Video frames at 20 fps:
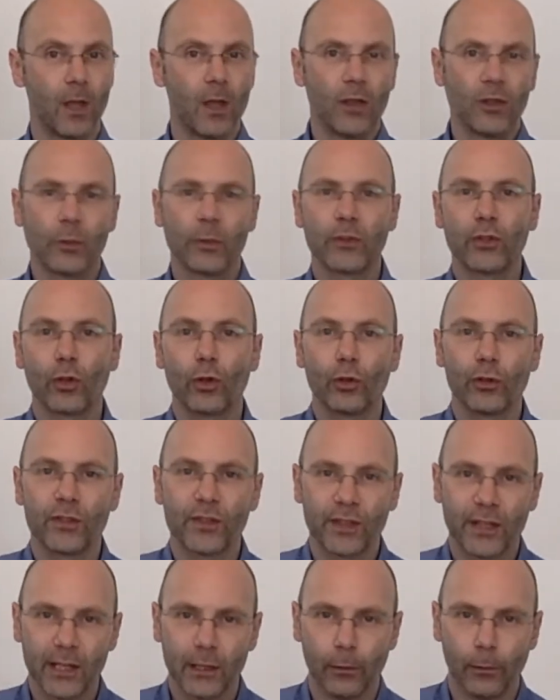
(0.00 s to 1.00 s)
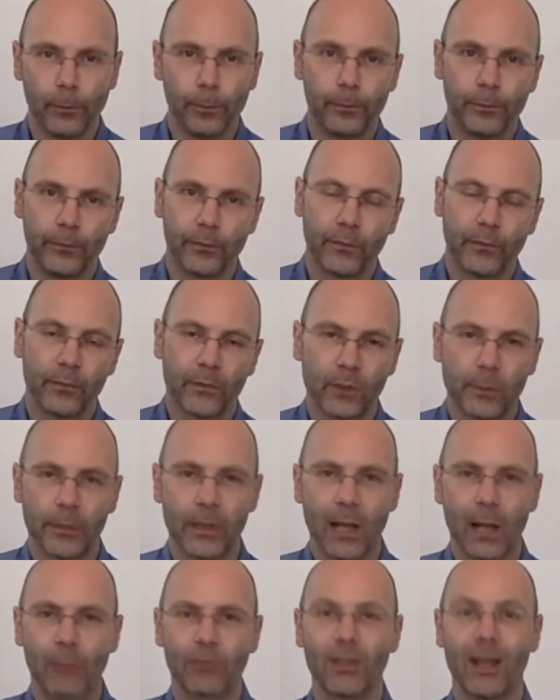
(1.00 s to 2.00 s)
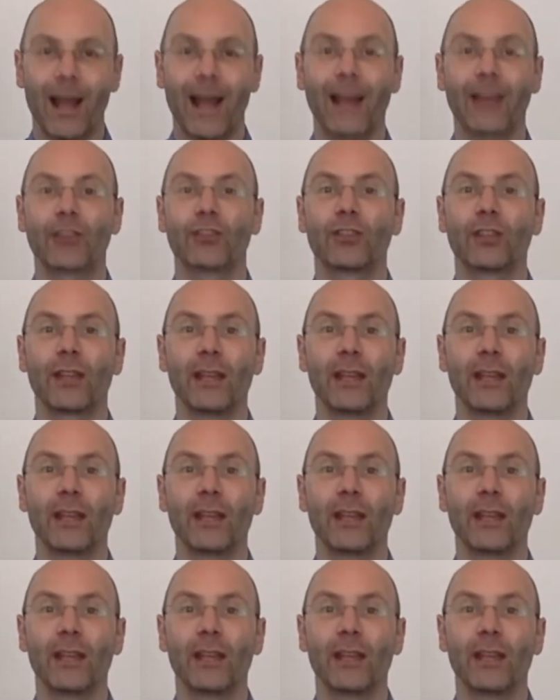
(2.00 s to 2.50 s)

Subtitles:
So it's a good skill to be able to ask